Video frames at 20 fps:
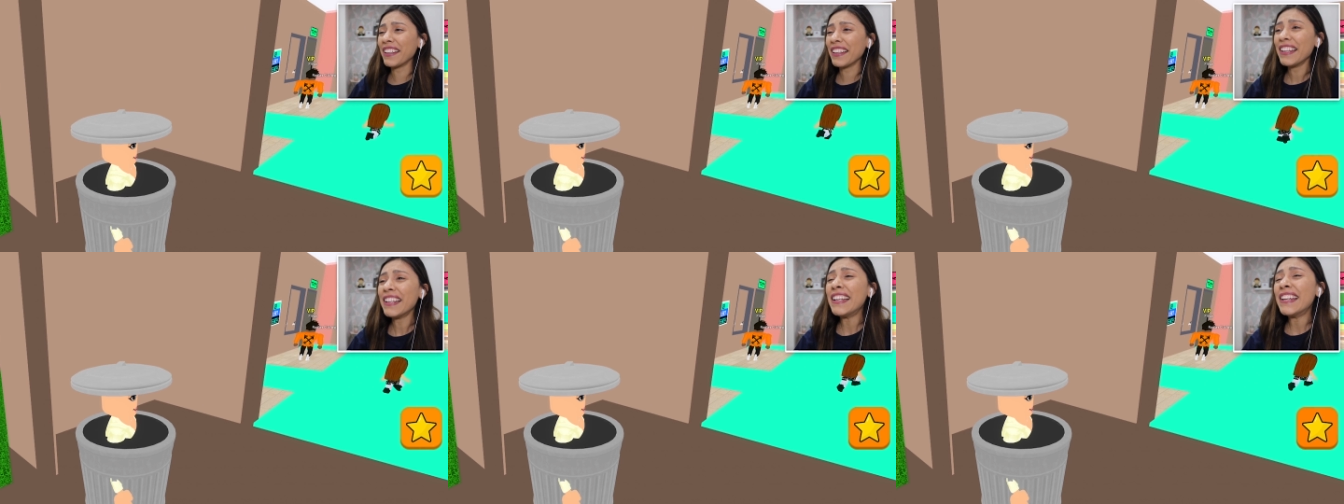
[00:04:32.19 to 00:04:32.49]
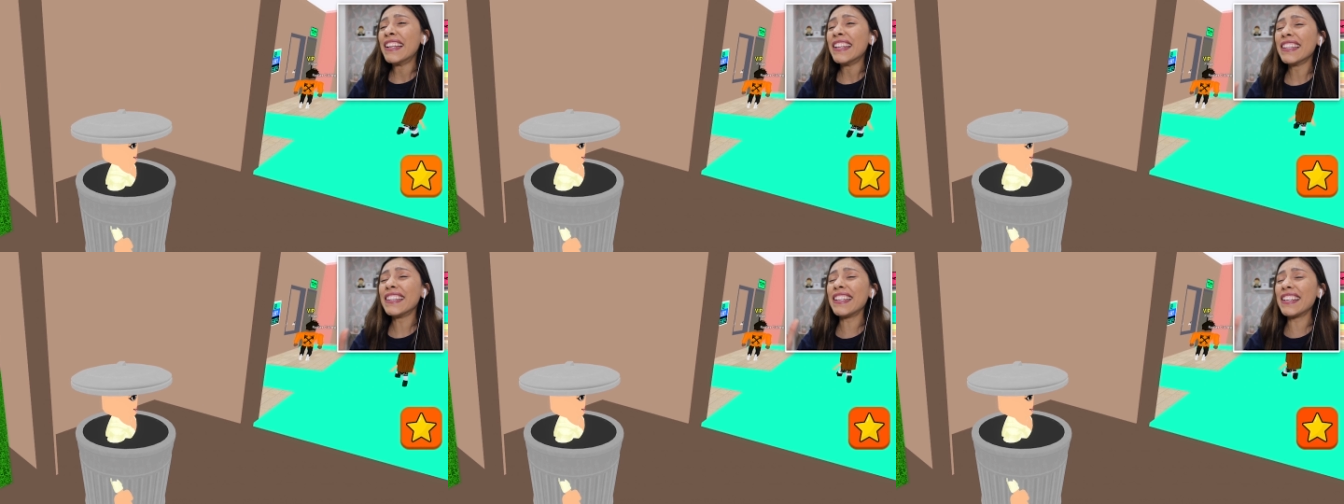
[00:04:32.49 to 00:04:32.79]

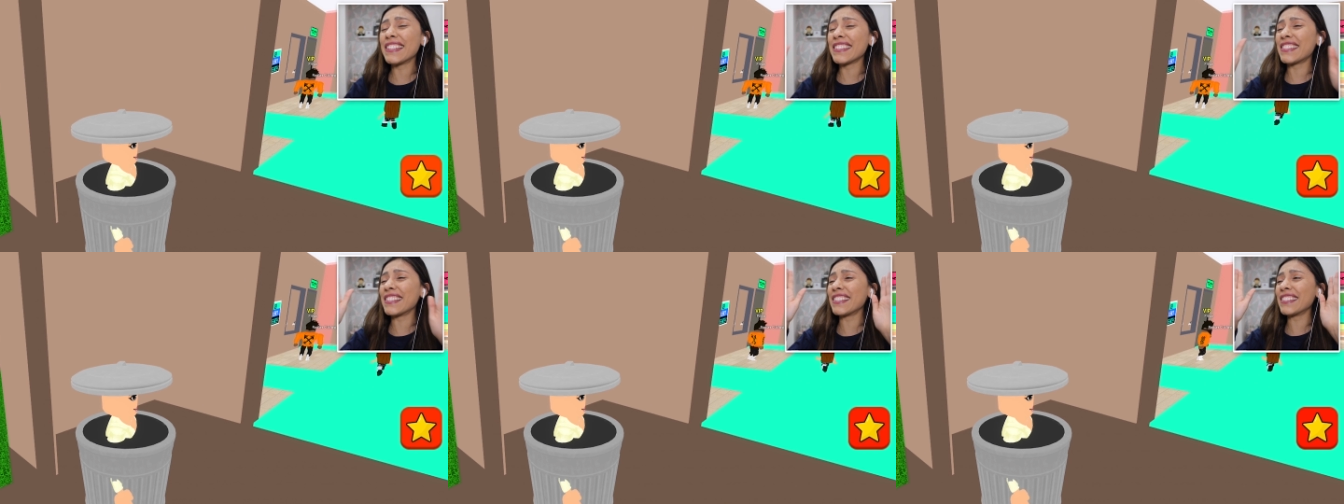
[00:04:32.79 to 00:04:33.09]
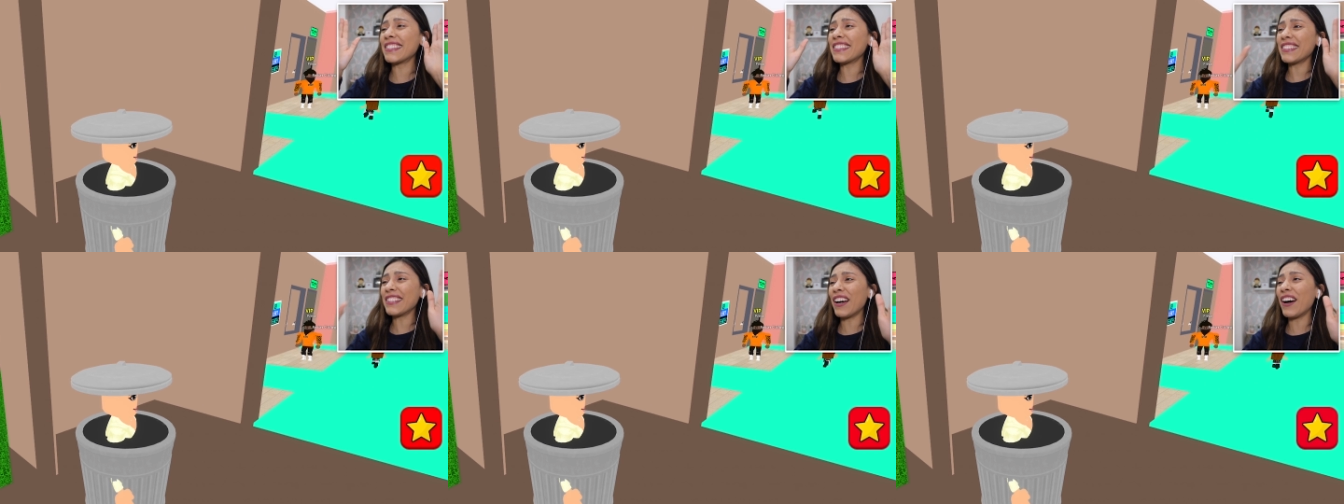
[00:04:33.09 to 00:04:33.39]
this
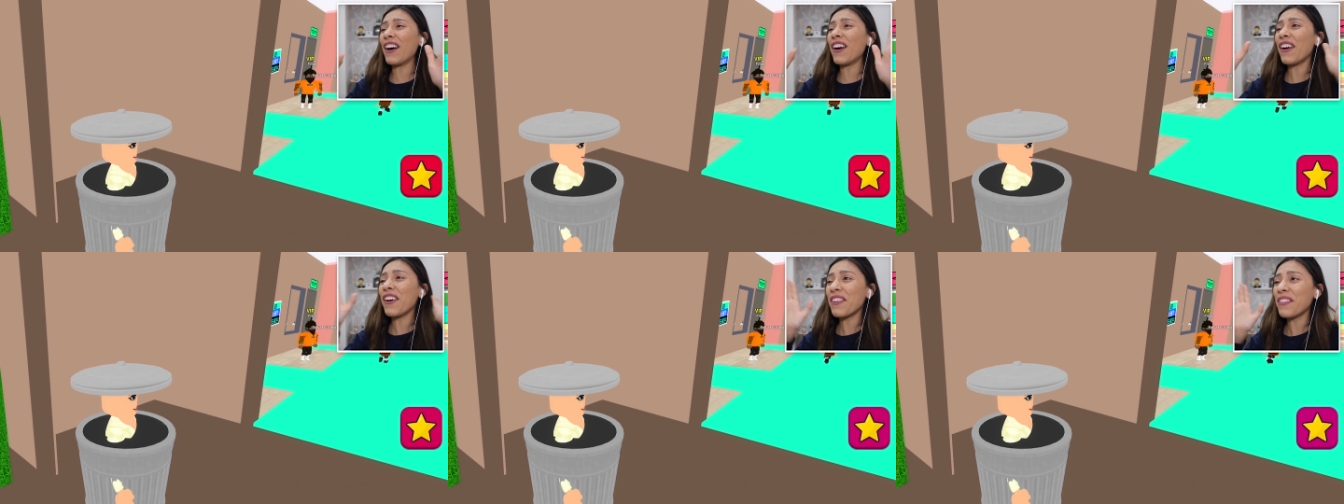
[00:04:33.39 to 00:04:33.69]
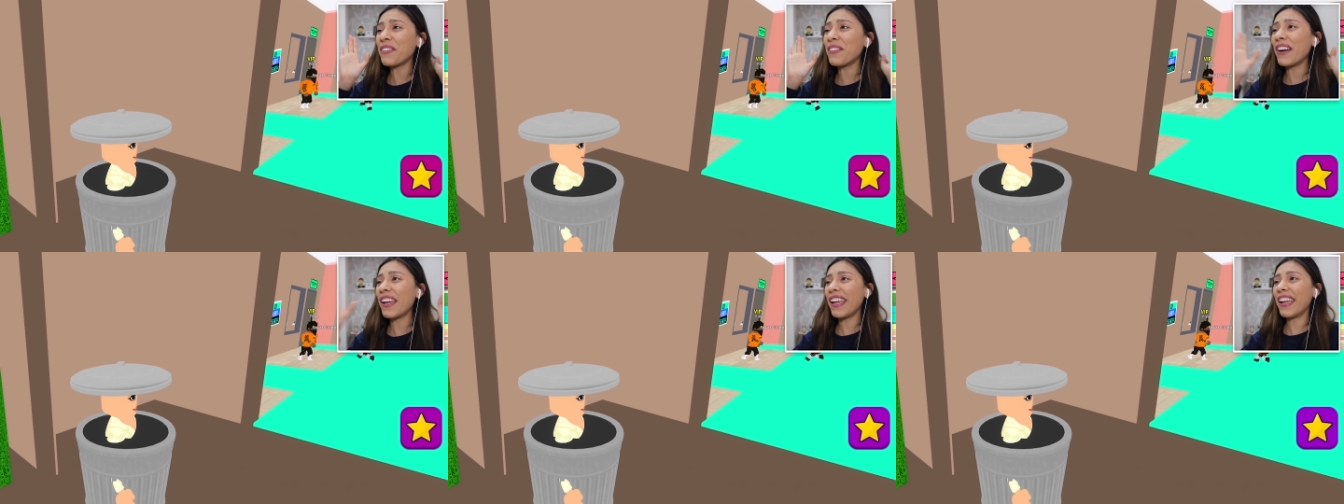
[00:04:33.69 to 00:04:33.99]
is
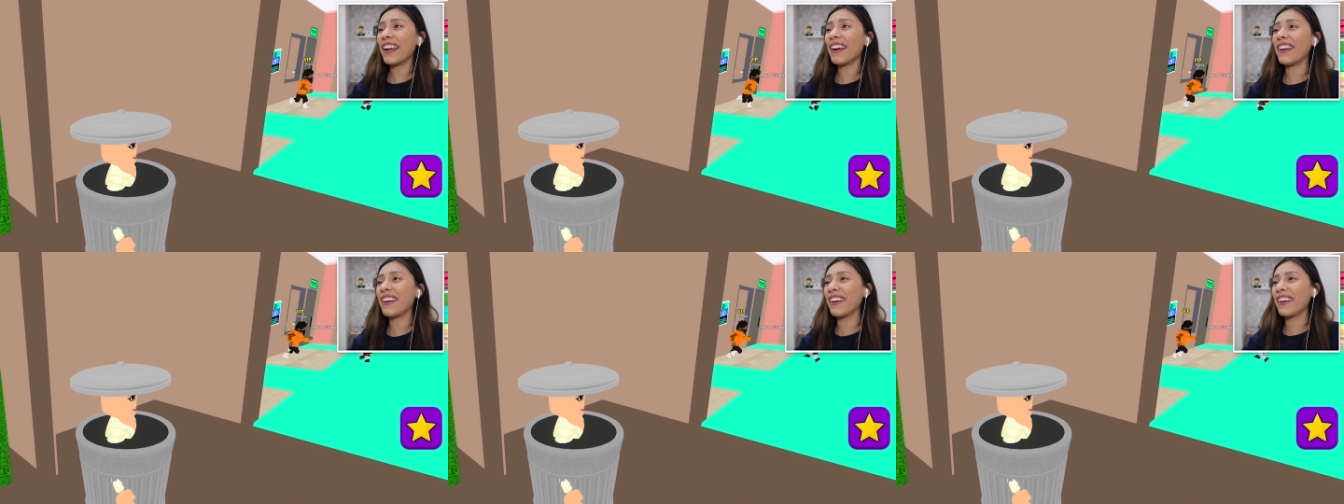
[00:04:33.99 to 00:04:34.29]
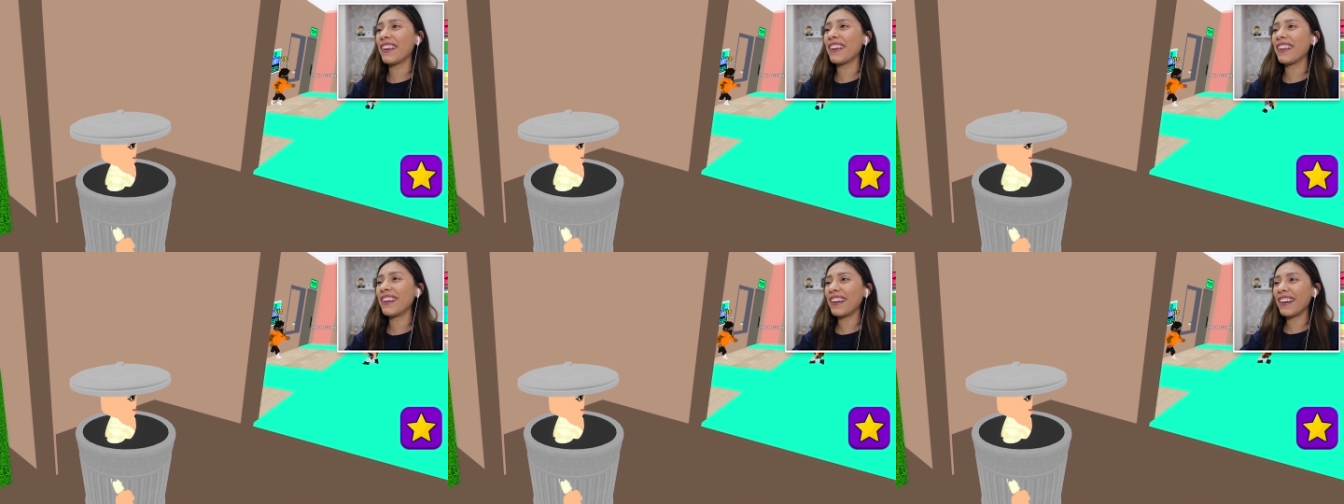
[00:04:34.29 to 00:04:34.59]
so
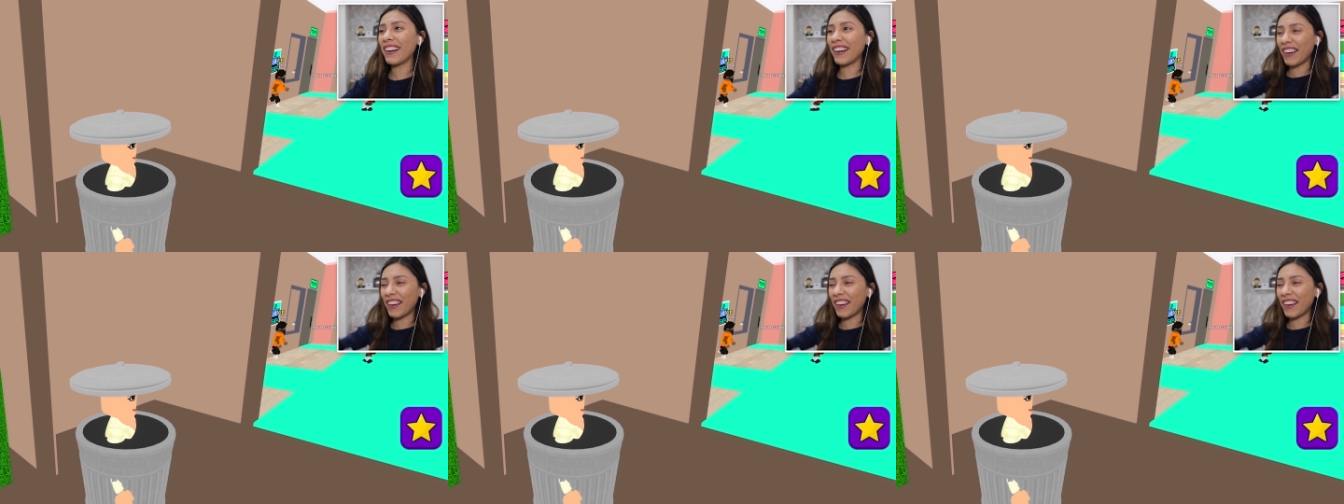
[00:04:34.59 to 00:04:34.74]
weird.